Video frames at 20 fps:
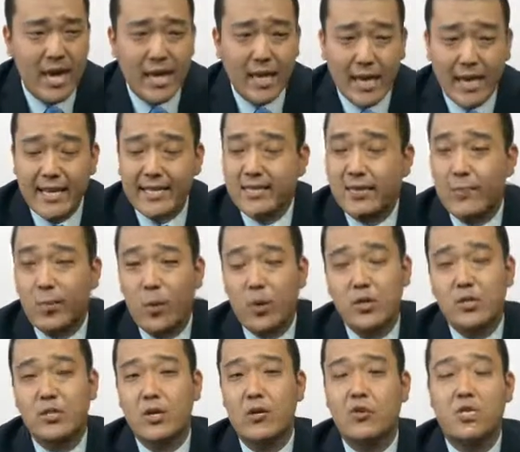Key
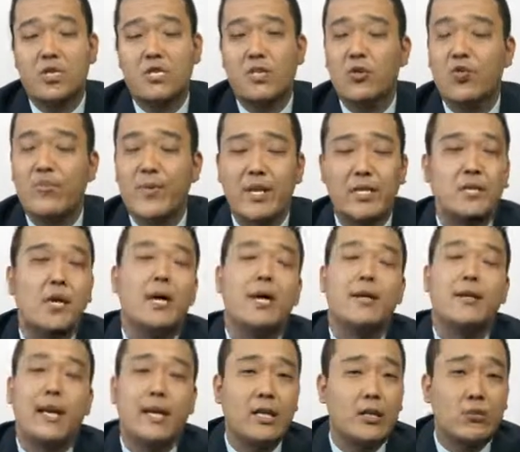support zone still remains
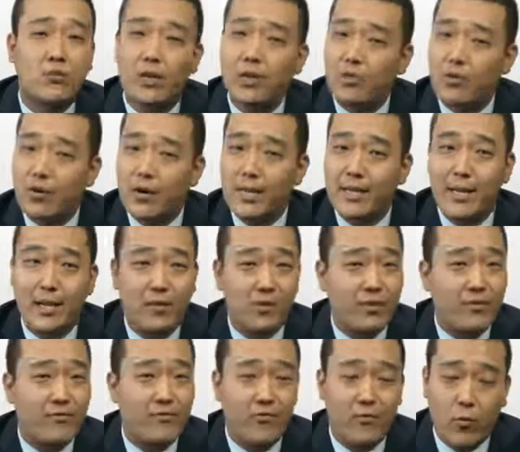93.30,
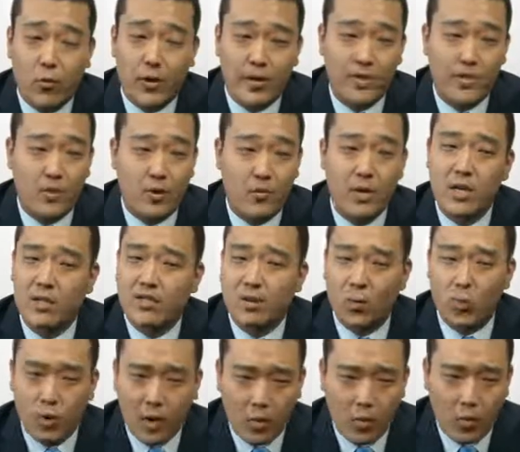93.40 zone, so
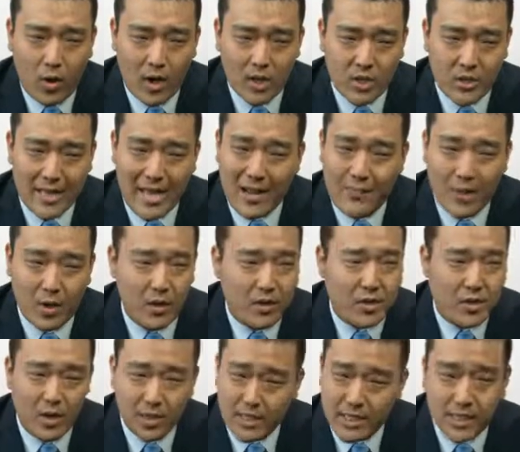we'll watch that, but
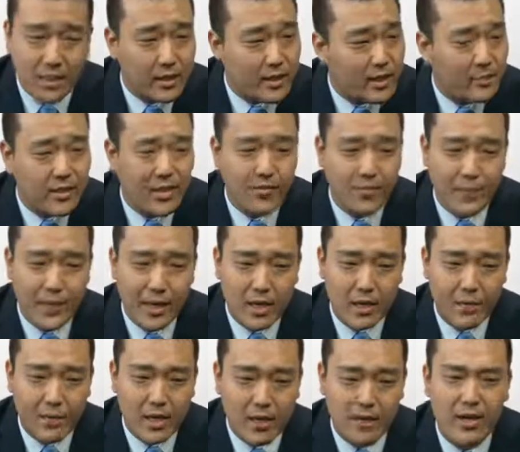could see a little bit of
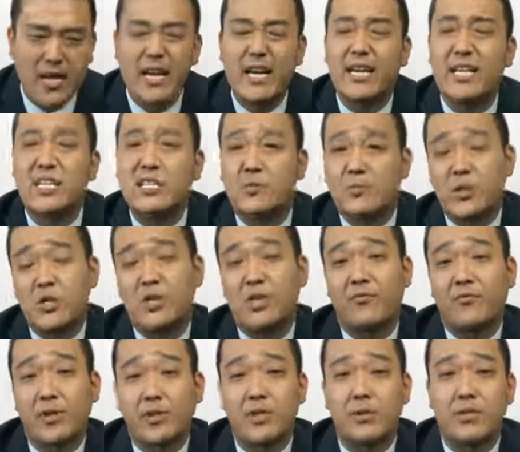pickup here, especially
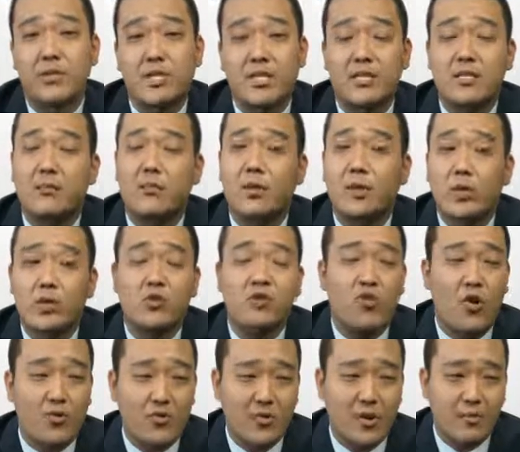if we do see some good
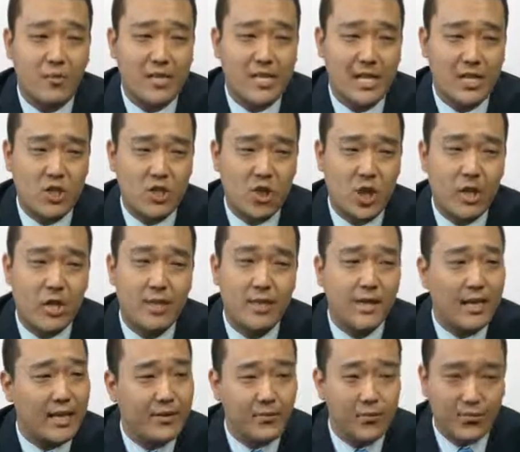growth numbers out of China.
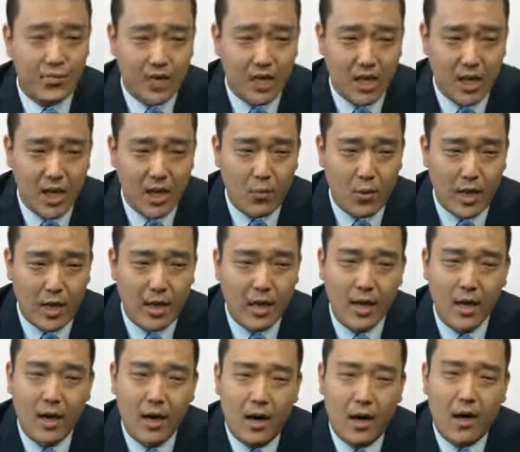And even for the Kiwi,
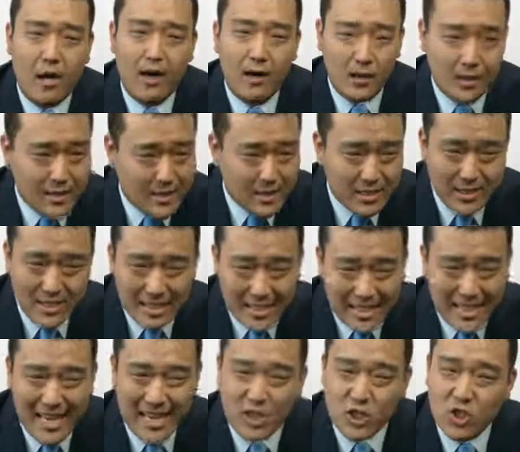it's
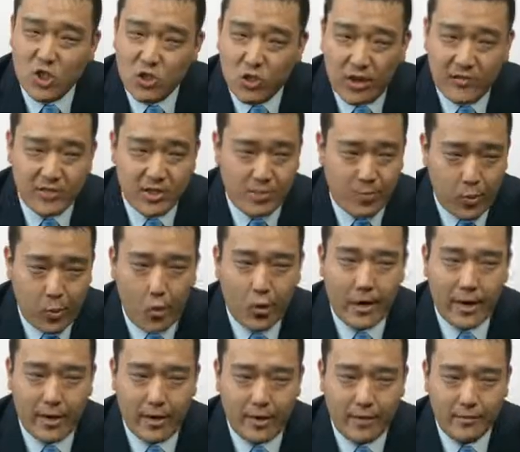sitting at soft
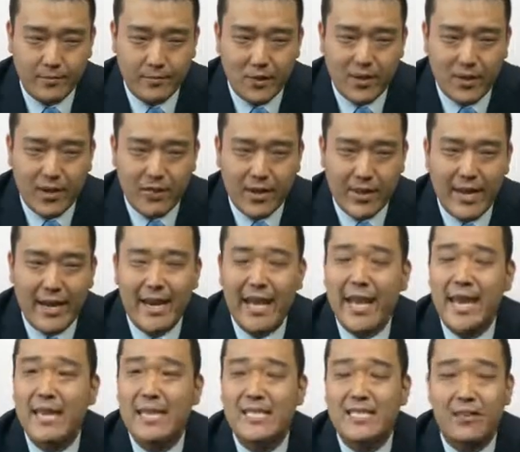support here, right around that
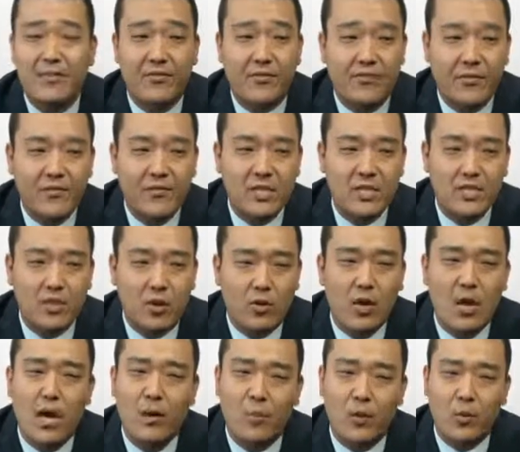87.50 zone.
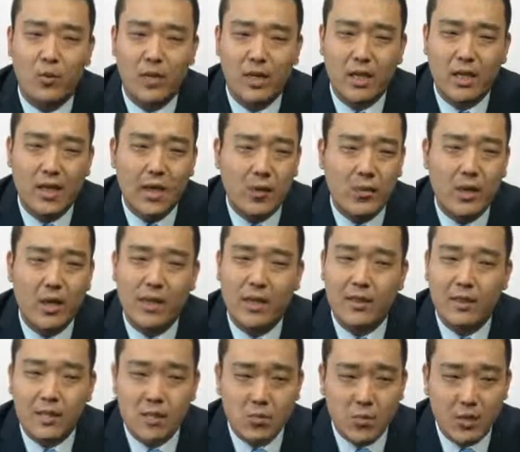But with the Kiwi,
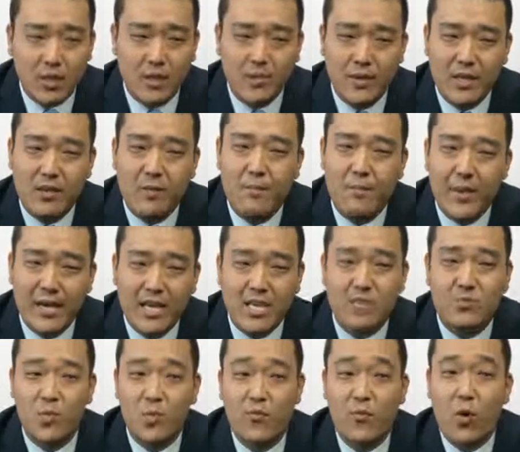again, this one could be the
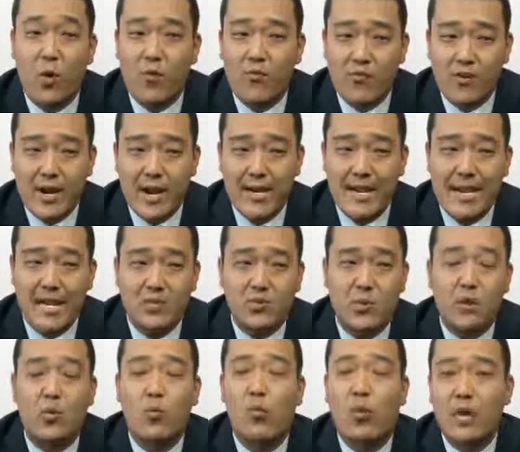biggest mover overnight, as we
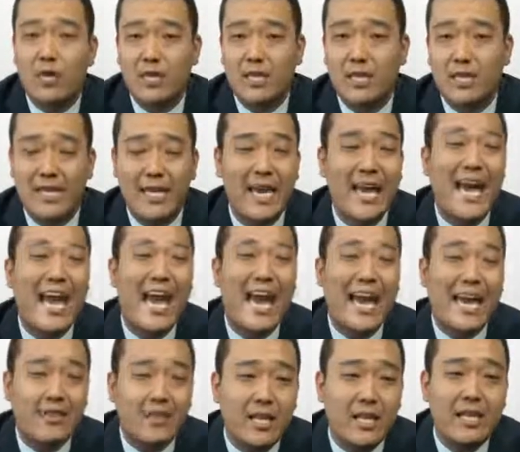were watching the
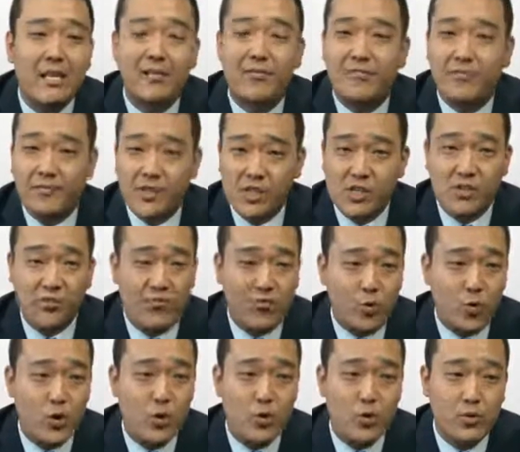headline inflation
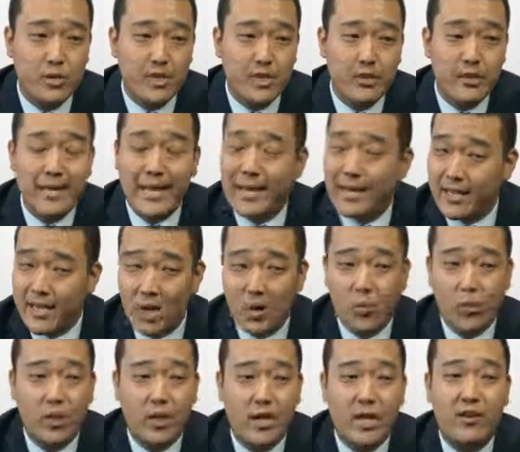for New Zealand. And again,
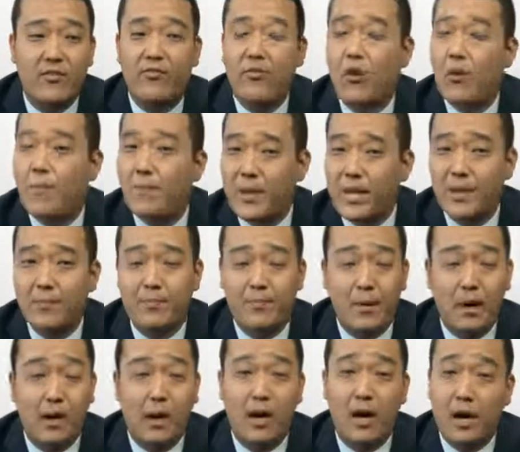we're looking for a big
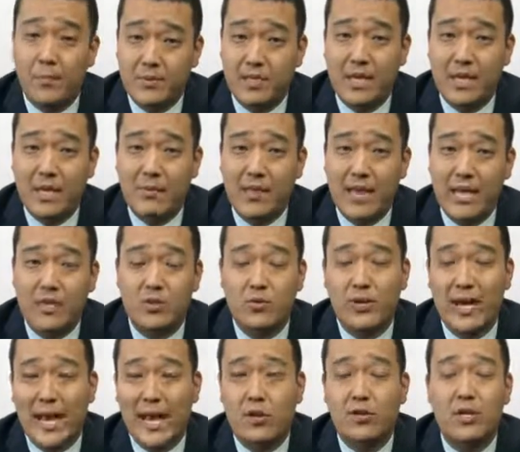uptick in that to
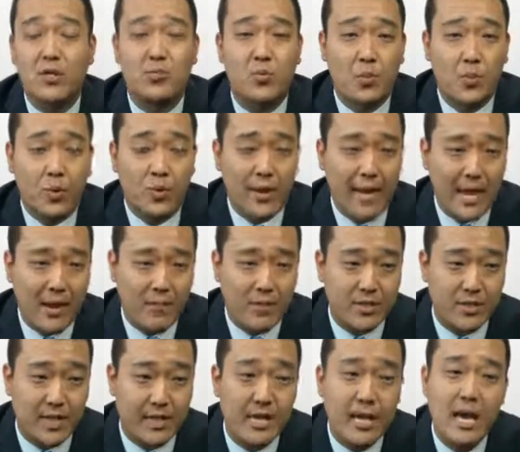an annualized
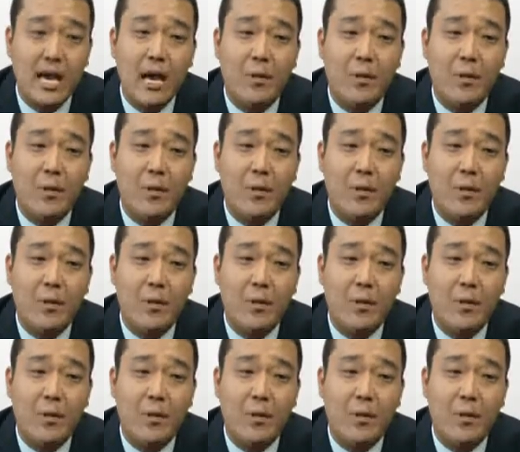1.8%.